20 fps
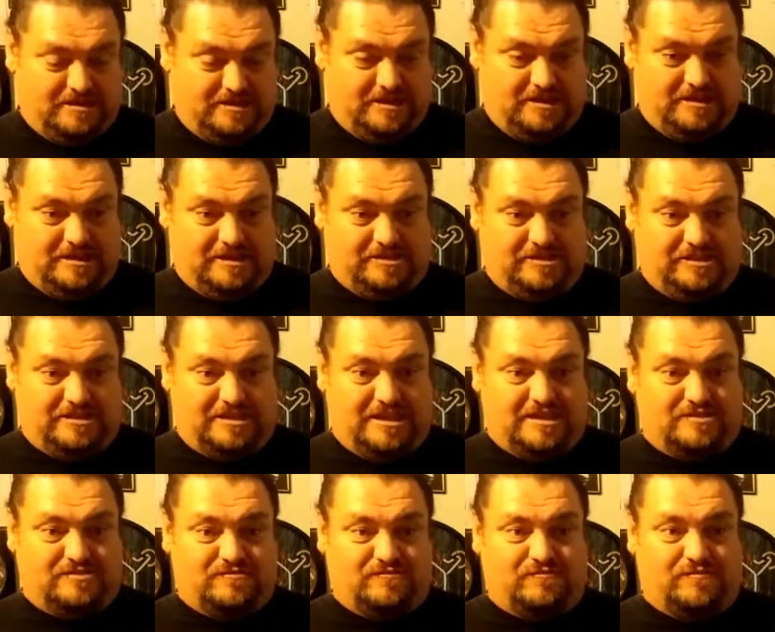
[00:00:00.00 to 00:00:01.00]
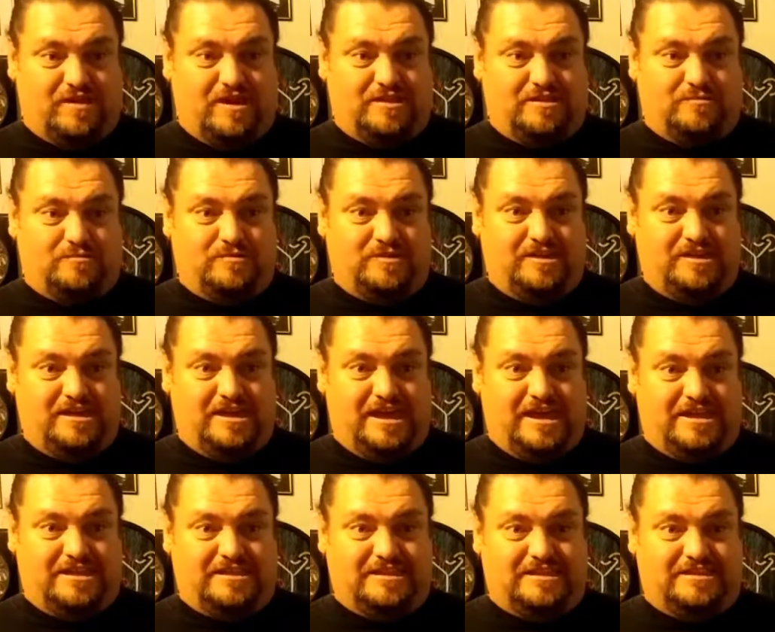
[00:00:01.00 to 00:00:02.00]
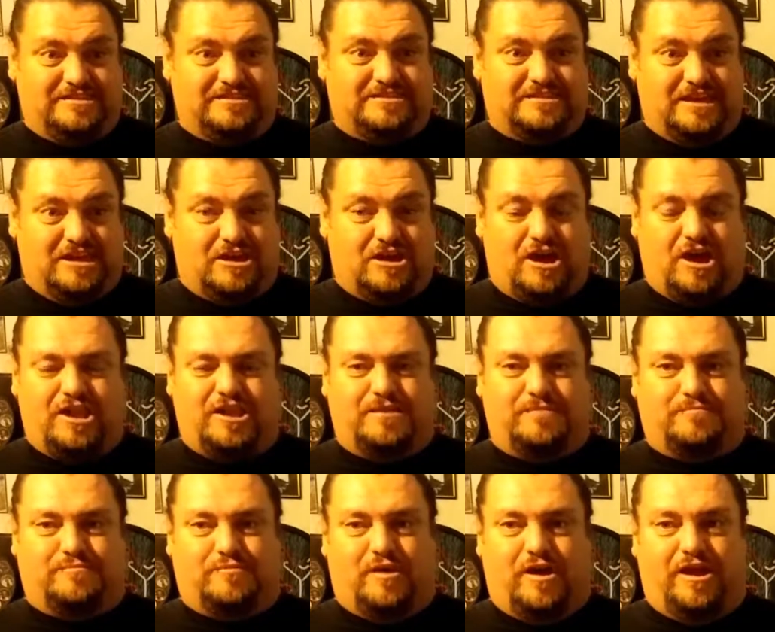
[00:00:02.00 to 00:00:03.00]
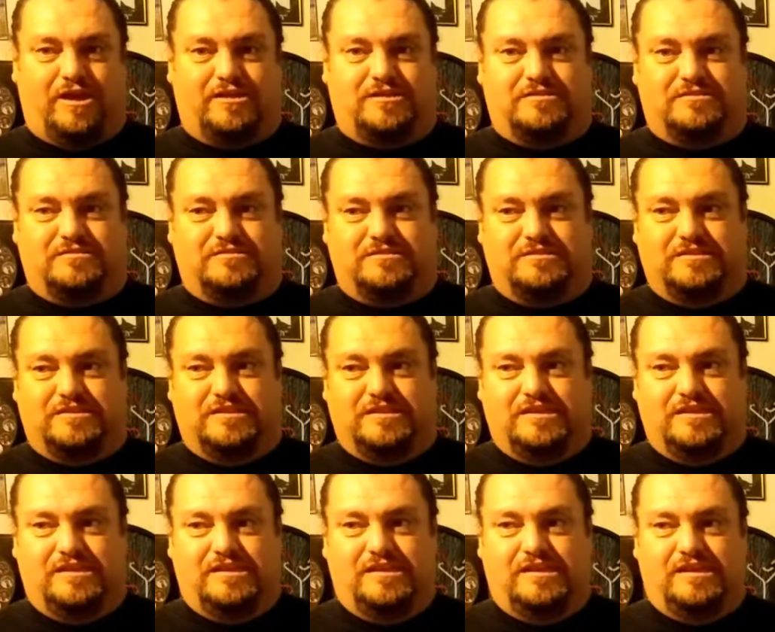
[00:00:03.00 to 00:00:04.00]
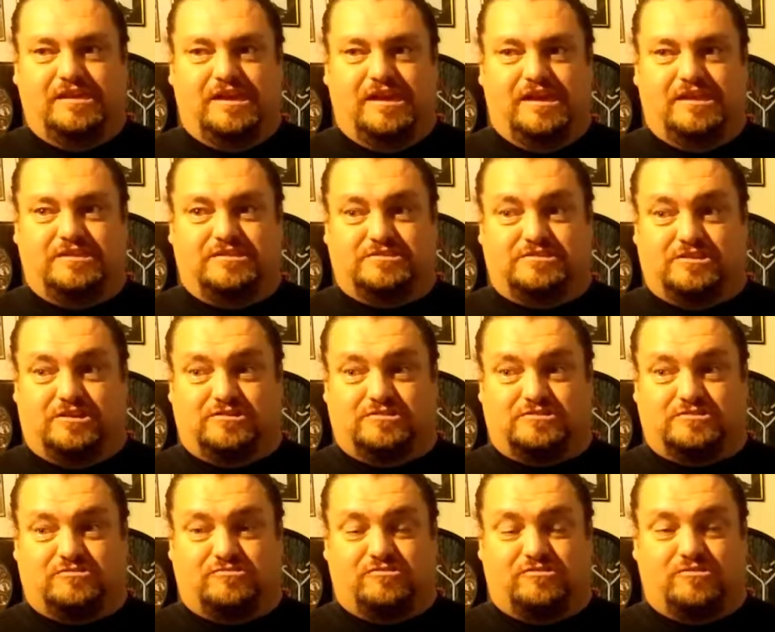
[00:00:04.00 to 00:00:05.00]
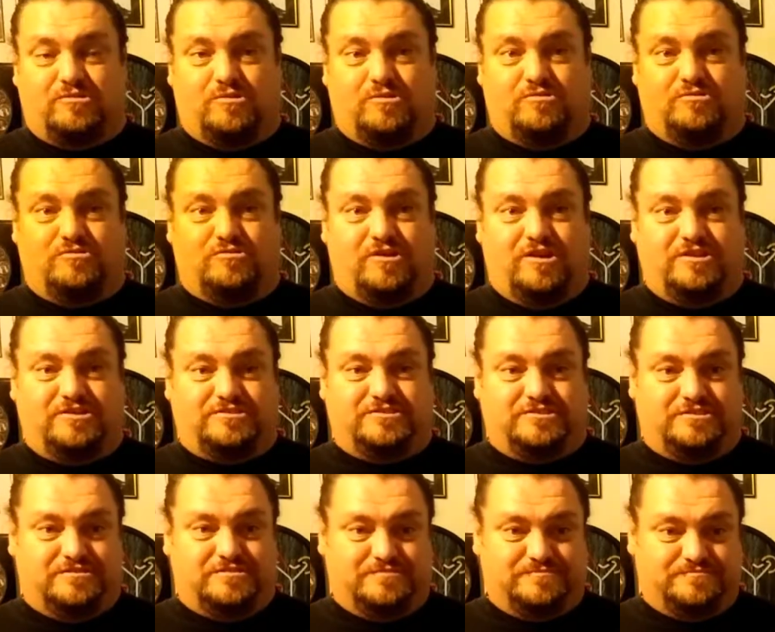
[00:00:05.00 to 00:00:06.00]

And I think that's finally when he had his psychotic break, and it starts going crazy.